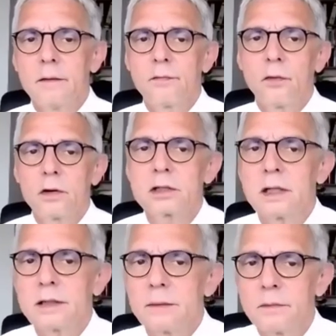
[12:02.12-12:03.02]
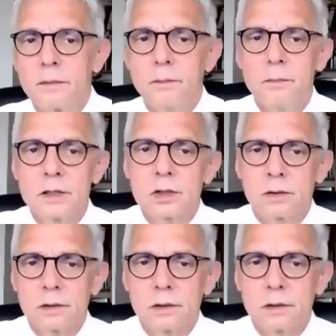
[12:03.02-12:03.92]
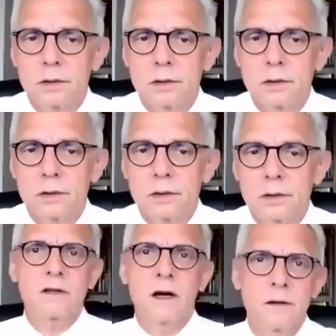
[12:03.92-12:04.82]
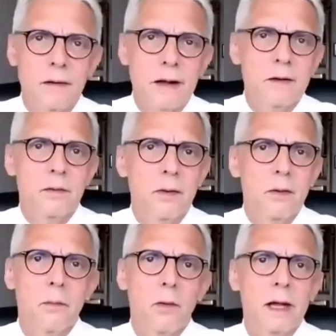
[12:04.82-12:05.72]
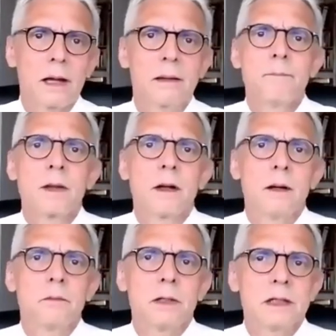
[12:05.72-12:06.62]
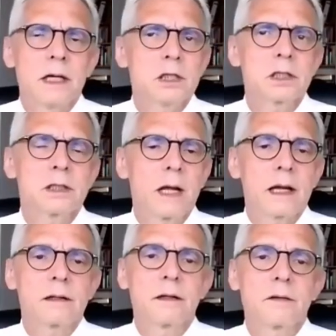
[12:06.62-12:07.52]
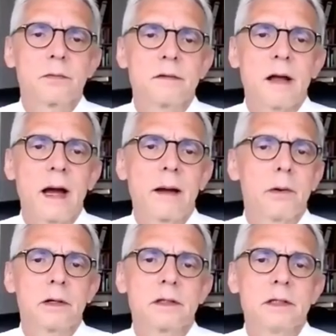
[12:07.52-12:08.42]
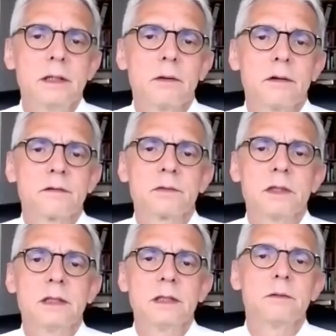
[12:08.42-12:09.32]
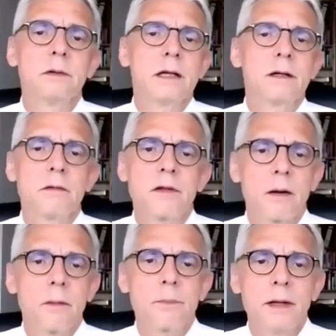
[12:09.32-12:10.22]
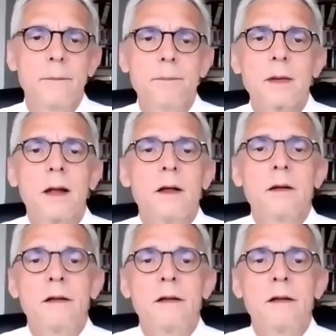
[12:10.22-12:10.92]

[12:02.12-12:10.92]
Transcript: Uh, fortunately, the majority of patients underwent very modern uh, radiation techniques with IMRT or 3D radiotherapy.